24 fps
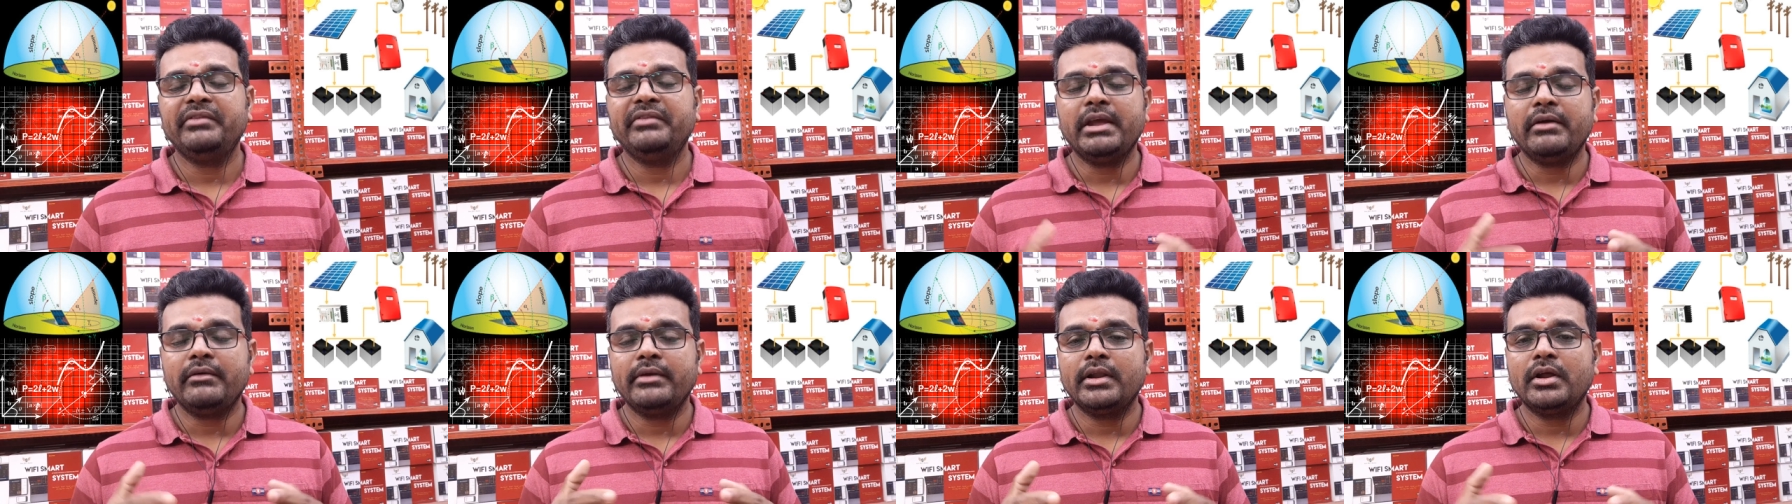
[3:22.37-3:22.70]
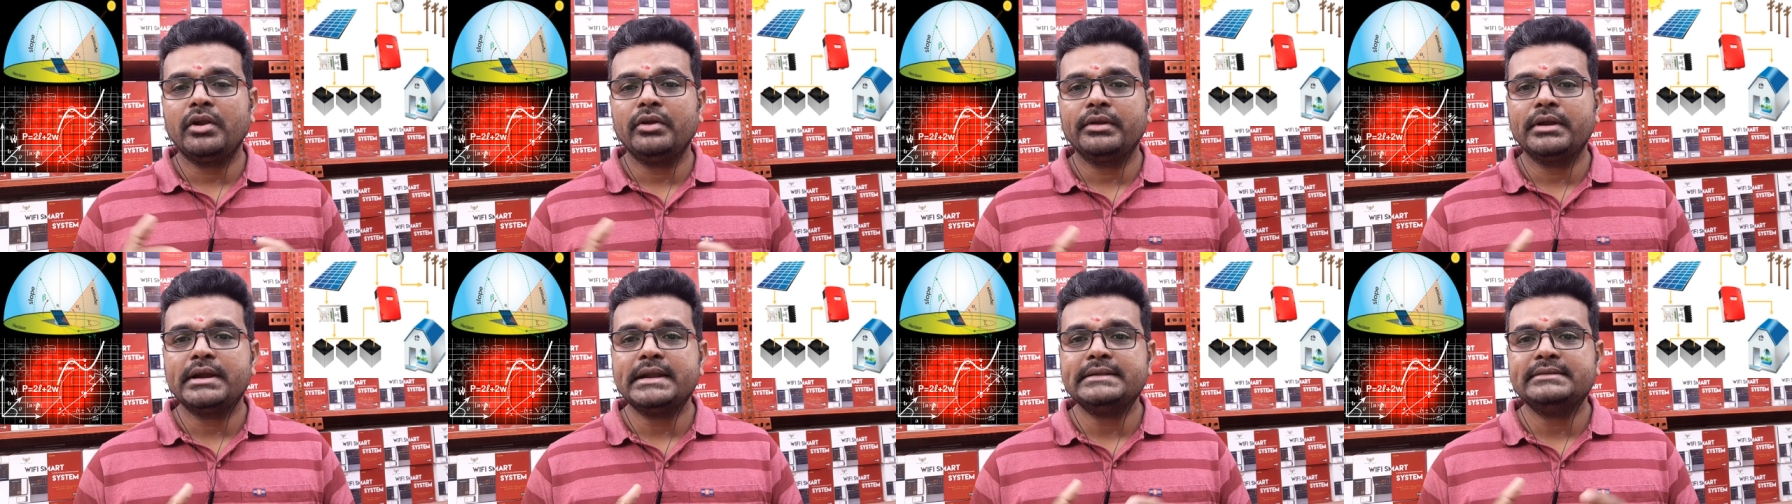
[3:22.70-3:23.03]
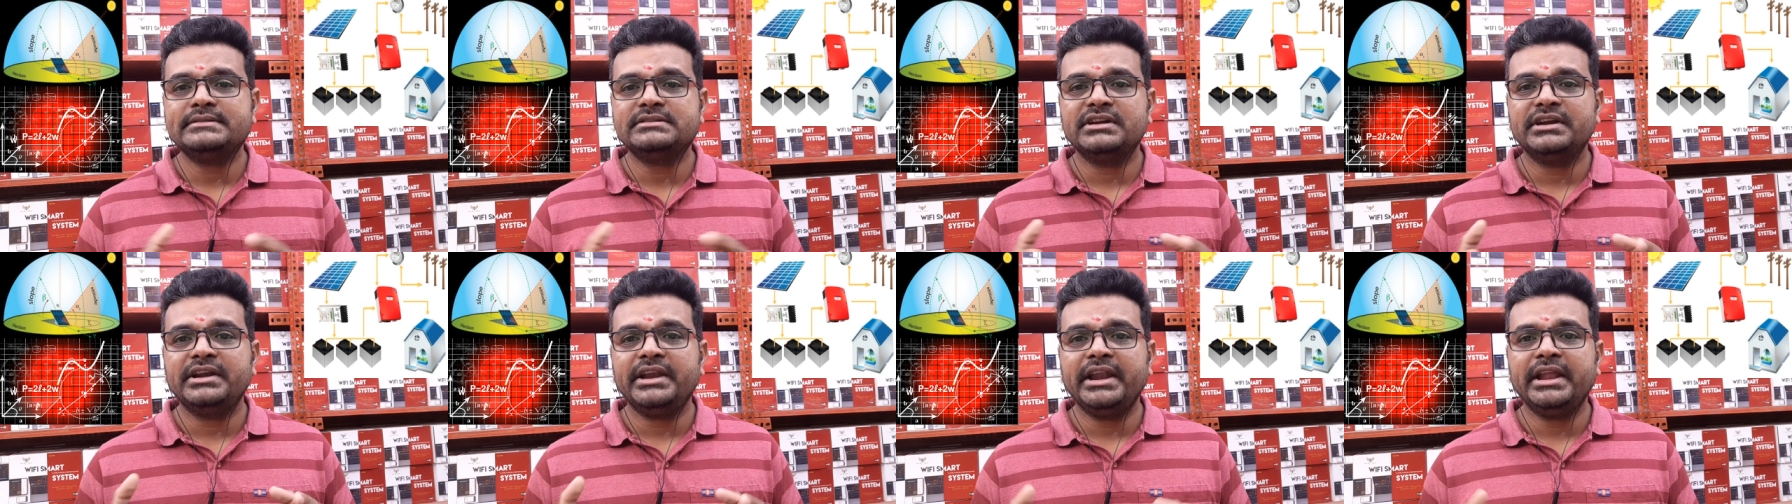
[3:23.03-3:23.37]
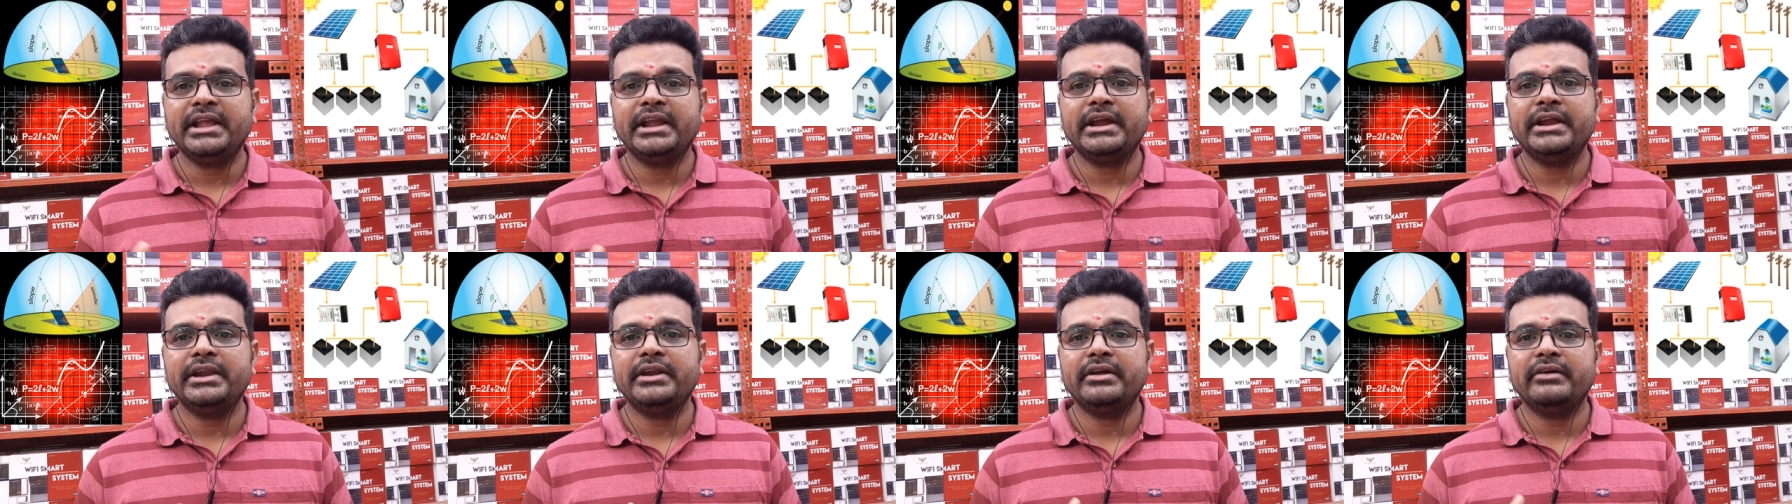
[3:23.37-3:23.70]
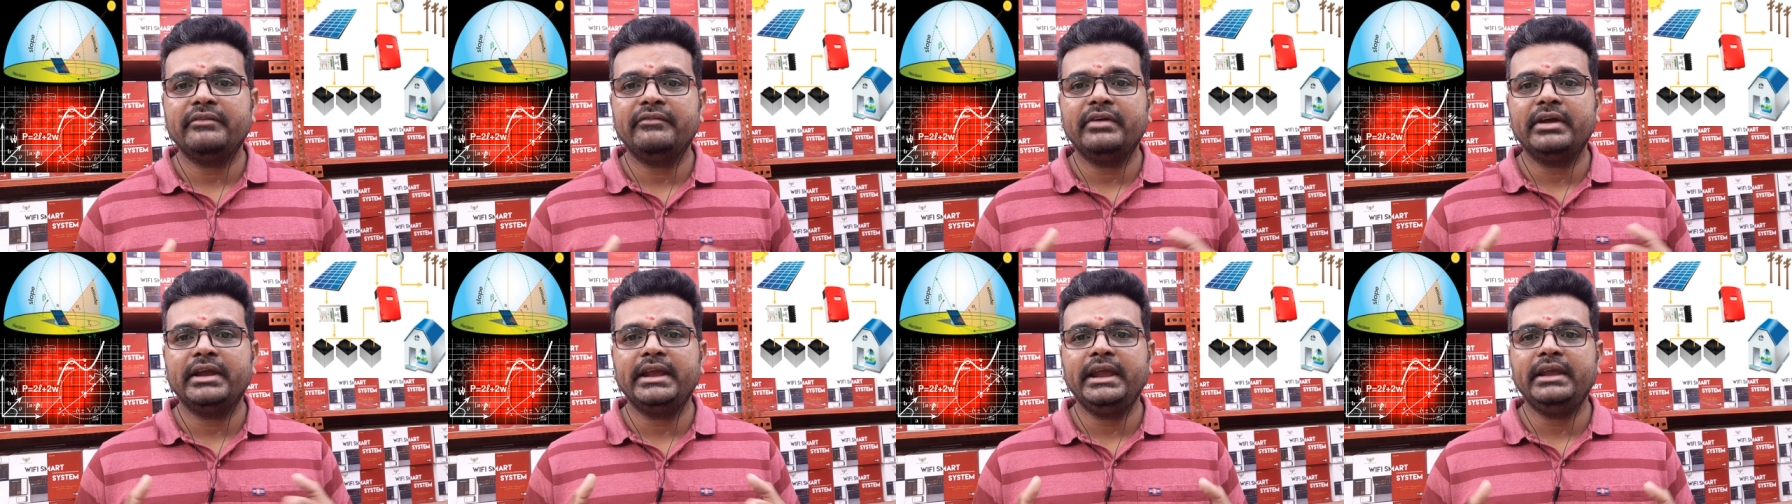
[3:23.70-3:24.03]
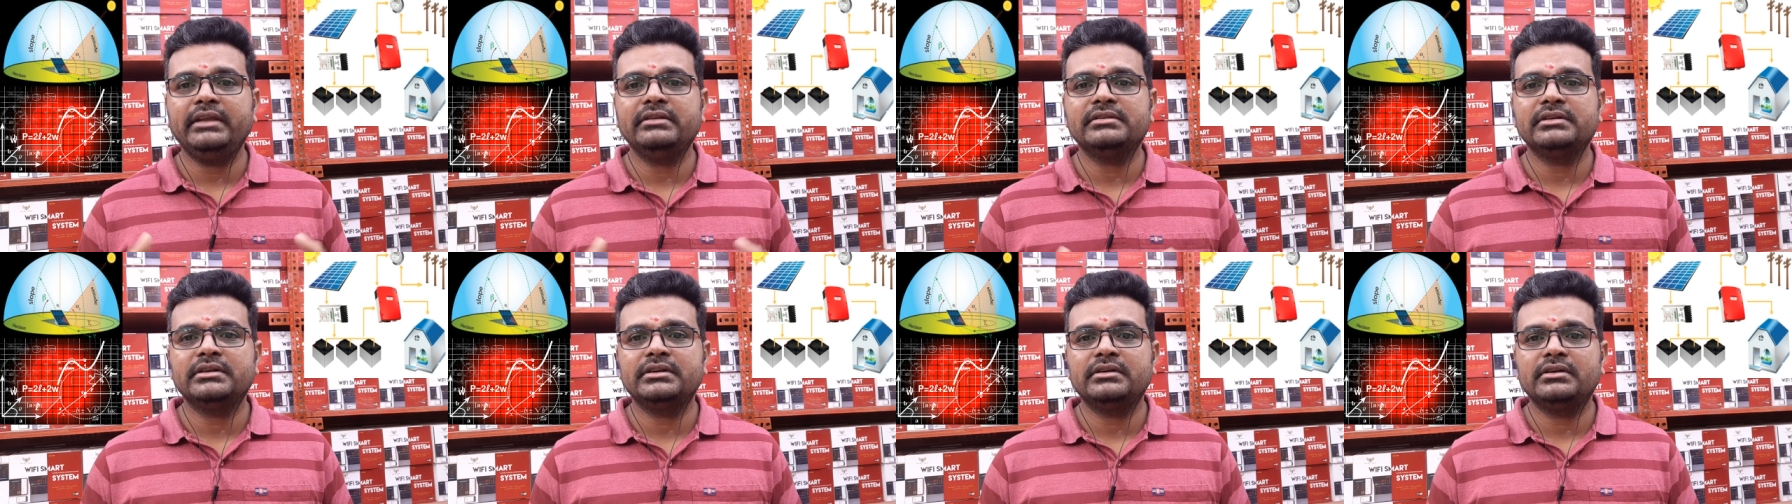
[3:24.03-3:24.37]
we have not considered any kind of a
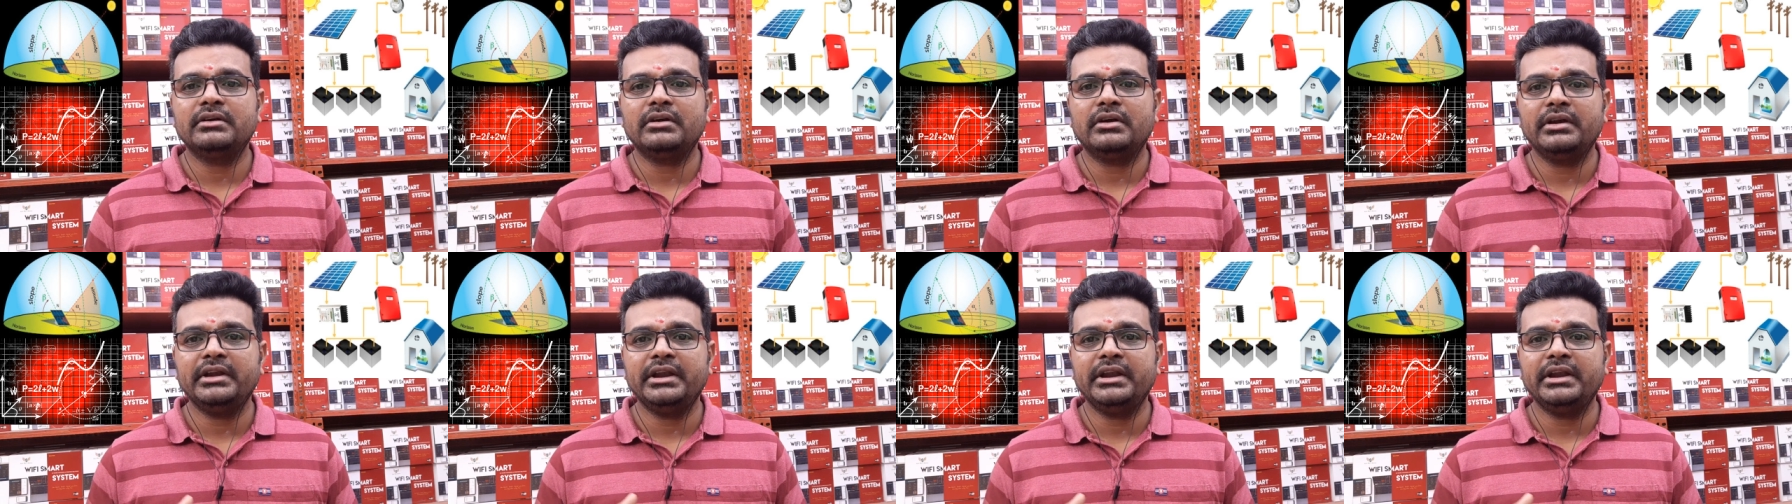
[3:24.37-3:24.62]
geyser